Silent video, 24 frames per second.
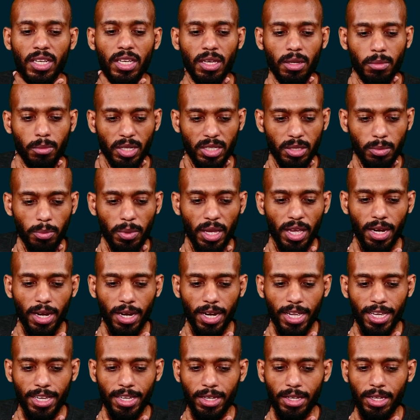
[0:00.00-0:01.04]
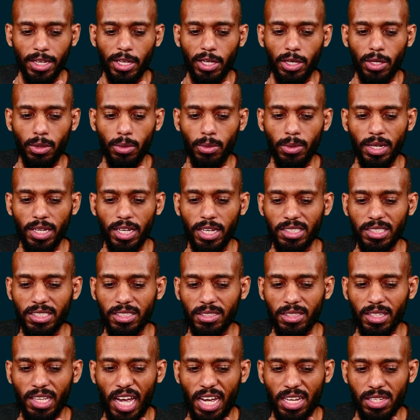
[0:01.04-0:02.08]
But mainly, you will get
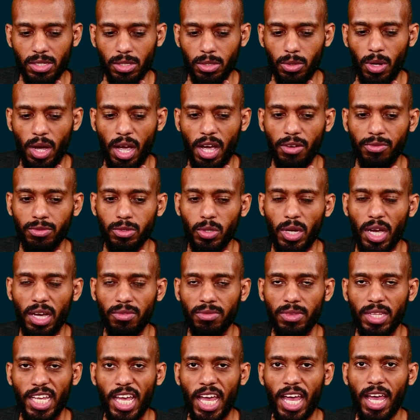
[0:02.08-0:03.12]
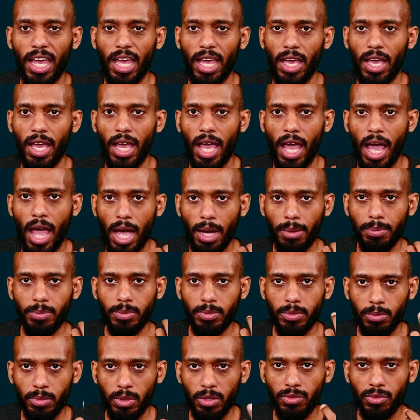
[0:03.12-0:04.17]
task. You have to have the up
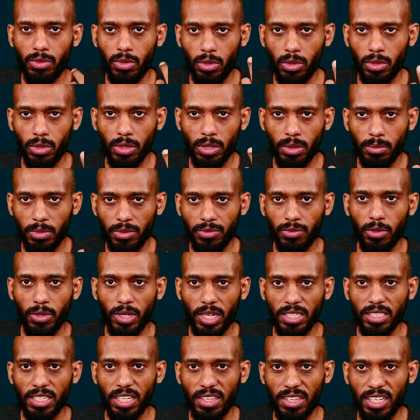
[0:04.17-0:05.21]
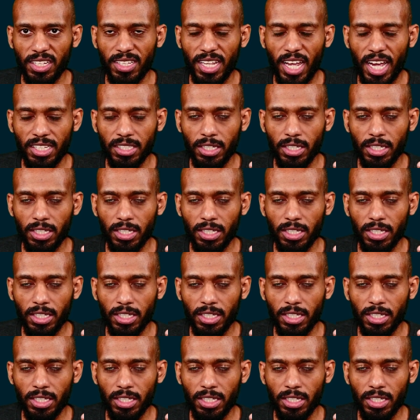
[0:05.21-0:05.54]
before getting the data.